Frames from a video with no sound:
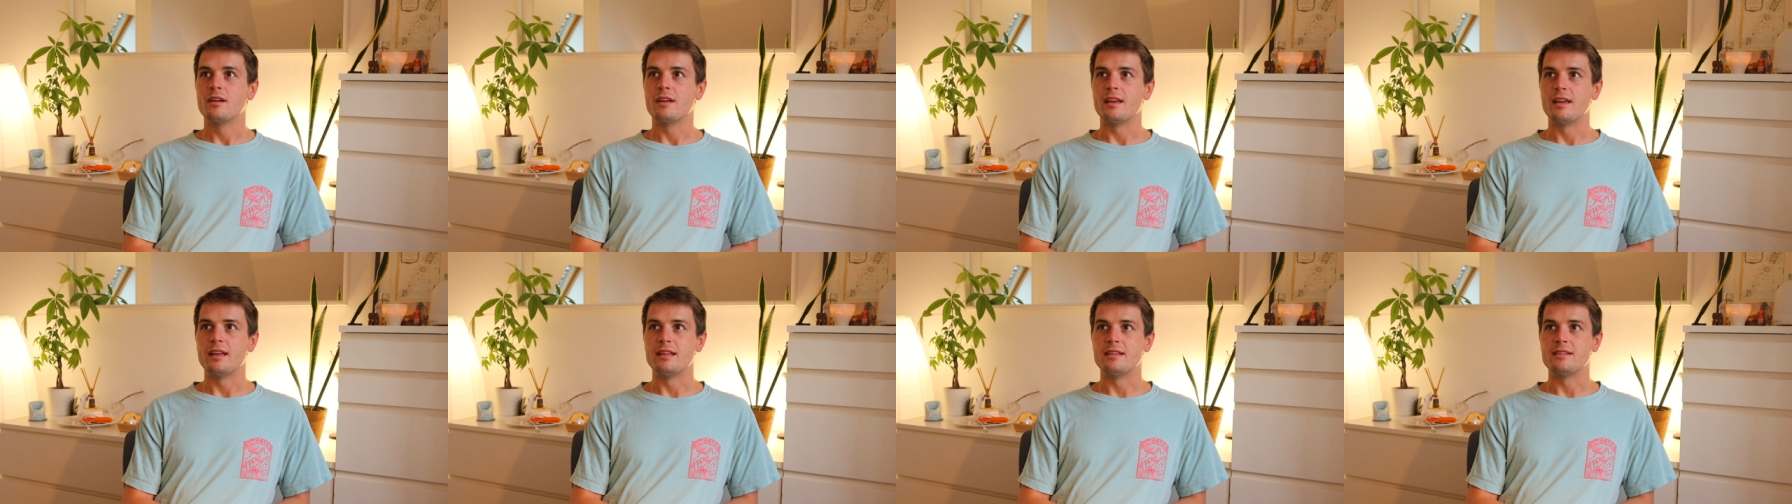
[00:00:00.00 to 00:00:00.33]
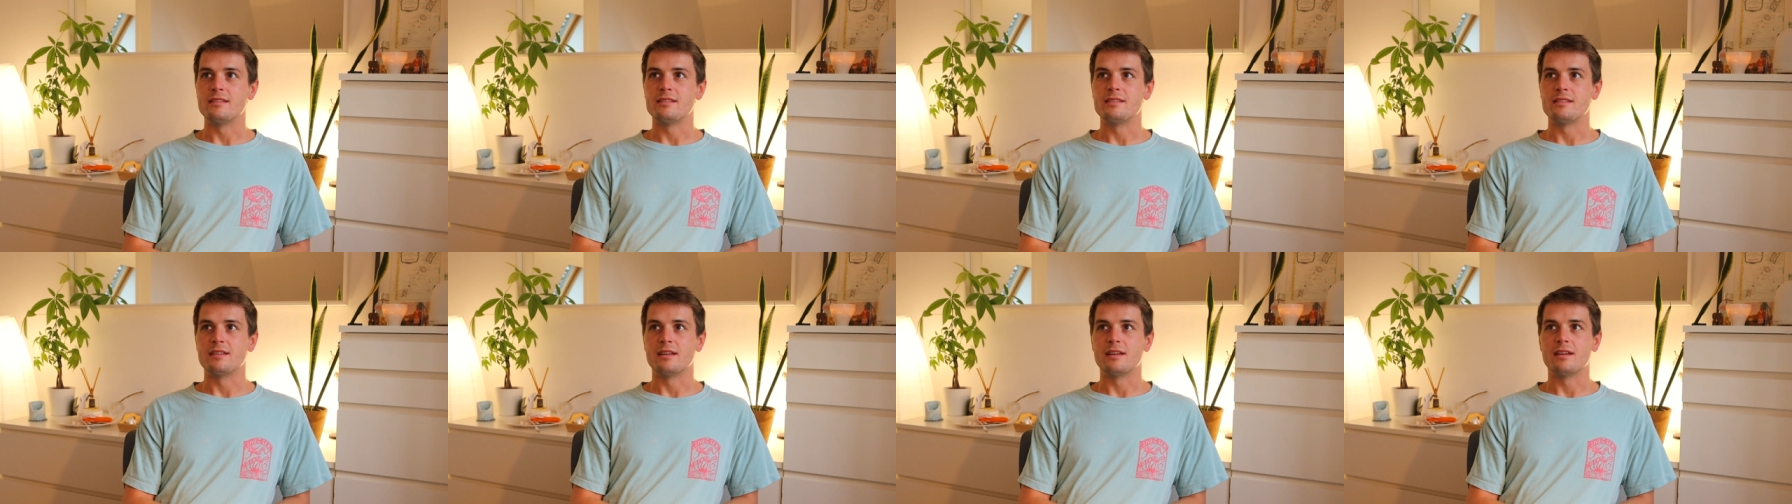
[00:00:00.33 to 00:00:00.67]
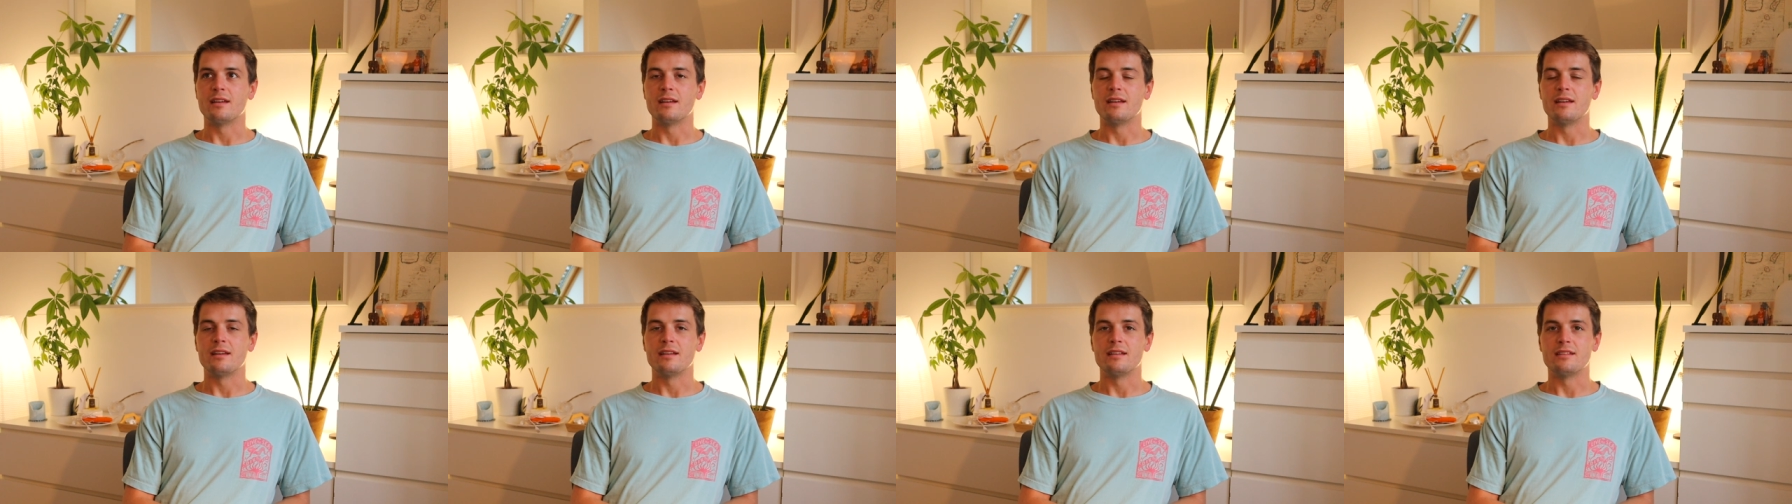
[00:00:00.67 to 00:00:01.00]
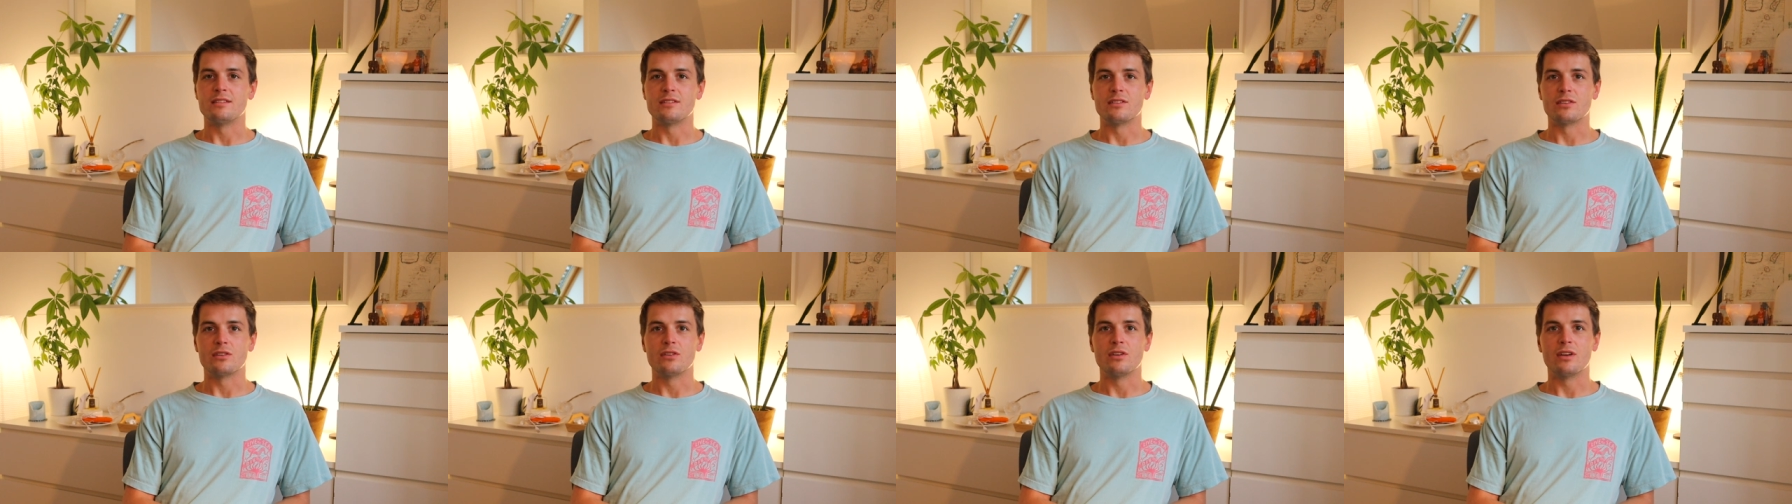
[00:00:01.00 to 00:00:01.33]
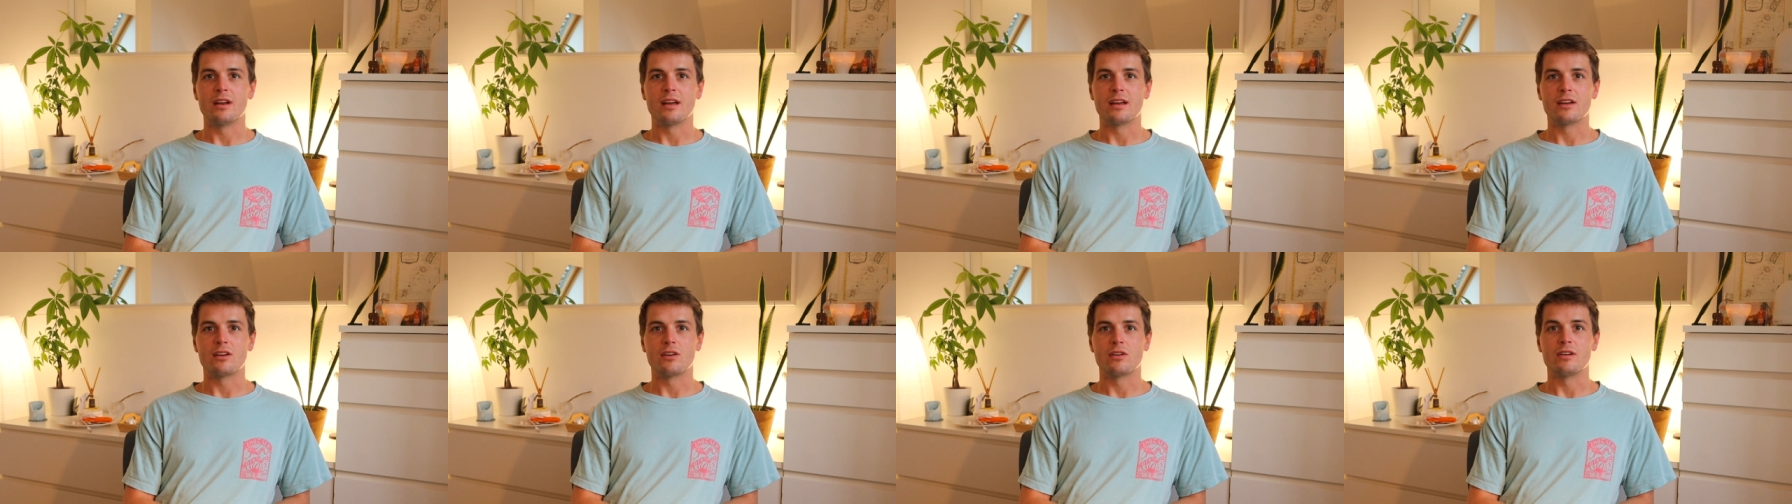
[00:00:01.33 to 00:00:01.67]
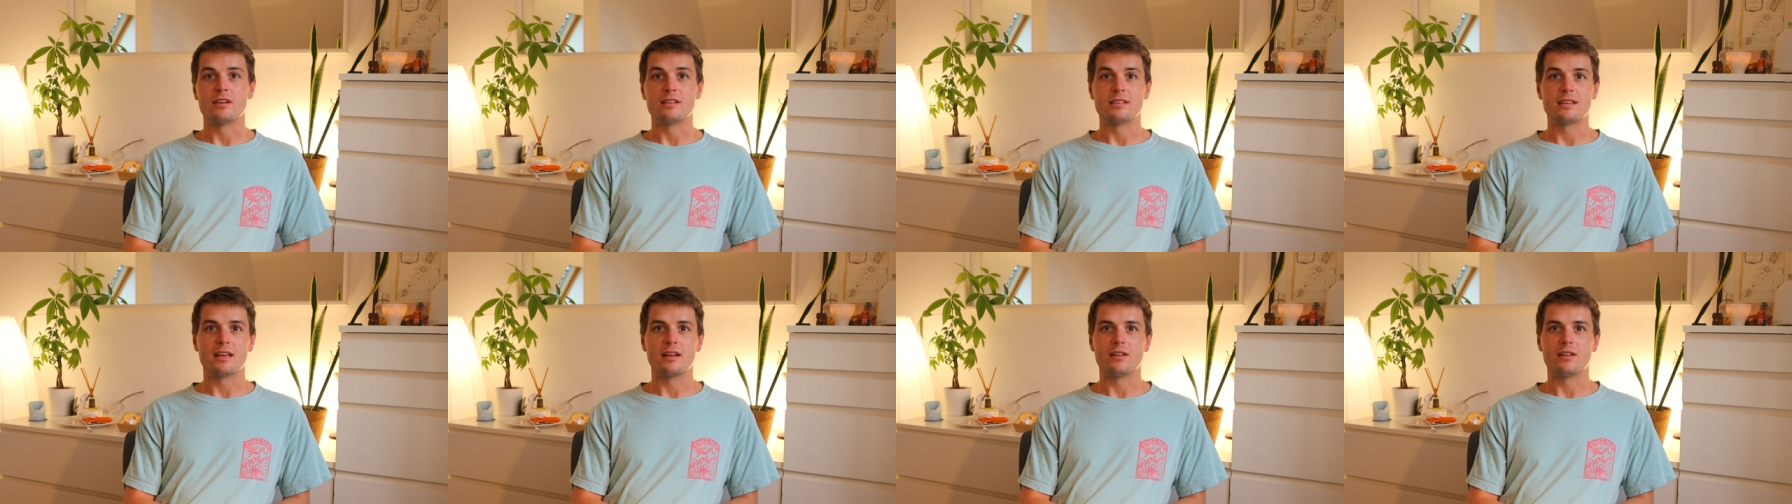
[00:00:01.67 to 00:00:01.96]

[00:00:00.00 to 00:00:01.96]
It's, uh, it's a good anchor and is